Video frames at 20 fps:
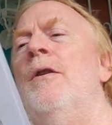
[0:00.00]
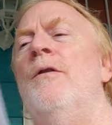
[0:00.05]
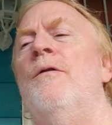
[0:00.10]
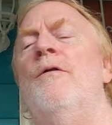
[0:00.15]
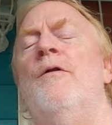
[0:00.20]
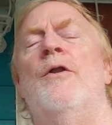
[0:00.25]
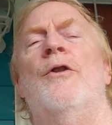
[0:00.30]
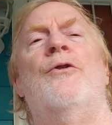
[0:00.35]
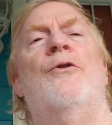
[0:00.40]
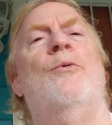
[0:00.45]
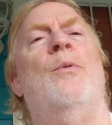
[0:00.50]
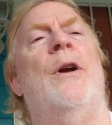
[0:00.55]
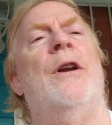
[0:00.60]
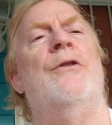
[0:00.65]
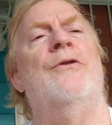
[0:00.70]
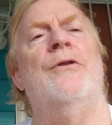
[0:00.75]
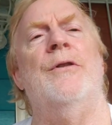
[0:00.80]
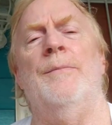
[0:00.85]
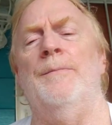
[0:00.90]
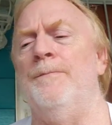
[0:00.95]
First
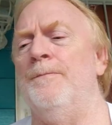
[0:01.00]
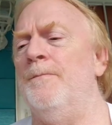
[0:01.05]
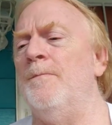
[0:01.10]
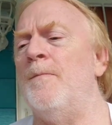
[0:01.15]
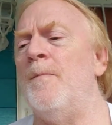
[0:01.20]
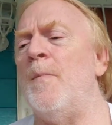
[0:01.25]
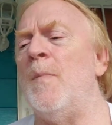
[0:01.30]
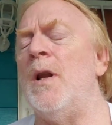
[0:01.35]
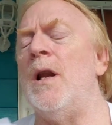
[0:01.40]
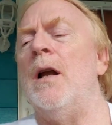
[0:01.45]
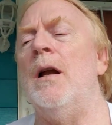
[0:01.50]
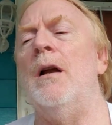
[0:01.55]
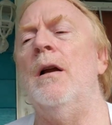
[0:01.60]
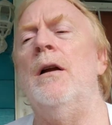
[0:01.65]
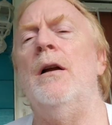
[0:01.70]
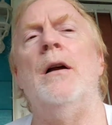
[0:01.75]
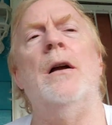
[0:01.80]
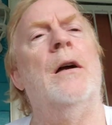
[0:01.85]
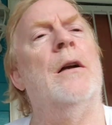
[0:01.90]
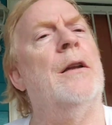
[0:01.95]
question,
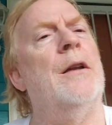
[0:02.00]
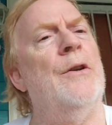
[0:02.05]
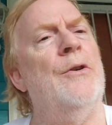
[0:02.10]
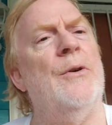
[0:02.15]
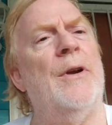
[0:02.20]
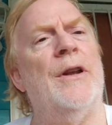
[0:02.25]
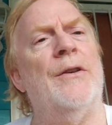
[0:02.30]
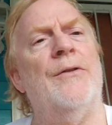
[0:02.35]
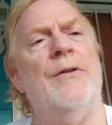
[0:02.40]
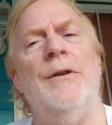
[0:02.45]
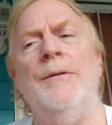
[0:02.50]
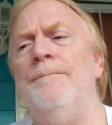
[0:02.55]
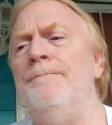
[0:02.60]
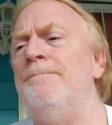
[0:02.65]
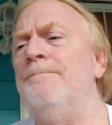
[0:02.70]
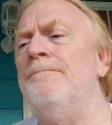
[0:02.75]
uh, can you answer?